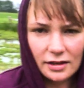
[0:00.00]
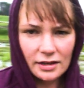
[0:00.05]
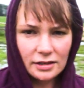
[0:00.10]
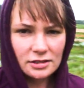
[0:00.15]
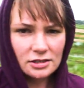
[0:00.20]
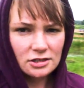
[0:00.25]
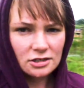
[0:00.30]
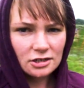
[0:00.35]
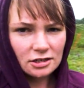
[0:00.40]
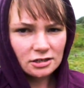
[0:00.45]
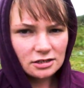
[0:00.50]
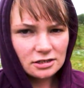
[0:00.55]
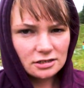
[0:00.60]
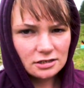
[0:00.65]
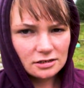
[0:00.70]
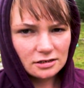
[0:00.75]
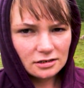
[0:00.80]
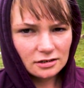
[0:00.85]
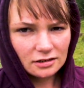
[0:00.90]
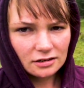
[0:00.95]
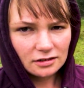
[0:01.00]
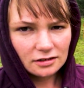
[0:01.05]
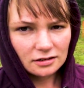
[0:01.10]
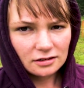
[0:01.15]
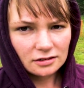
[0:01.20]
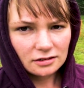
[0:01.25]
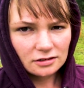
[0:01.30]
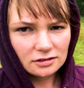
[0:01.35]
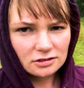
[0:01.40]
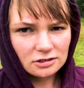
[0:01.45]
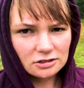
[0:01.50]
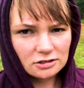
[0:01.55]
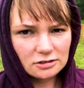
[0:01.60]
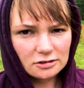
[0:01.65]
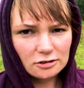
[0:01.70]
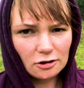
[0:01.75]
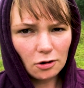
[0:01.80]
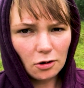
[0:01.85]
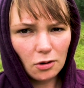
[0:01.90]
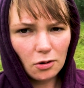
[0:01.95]
is just
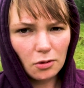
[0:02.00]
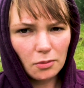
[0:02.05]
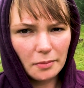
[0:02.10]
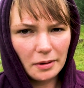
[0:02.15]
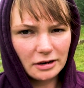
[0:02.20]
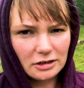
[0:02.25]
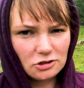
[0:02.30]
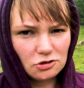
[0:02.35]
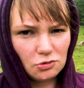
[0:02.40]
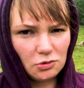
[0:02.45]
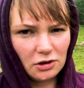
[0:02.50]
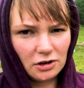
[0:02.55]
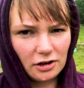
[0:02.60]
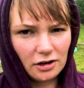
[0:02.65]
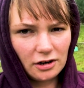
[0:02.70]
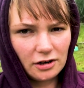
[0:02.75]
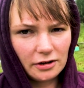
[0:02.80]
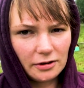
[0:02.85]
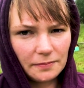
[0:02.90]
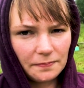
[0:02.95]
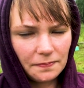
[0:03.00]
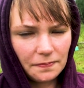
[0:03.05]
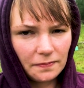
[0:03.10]
so much work.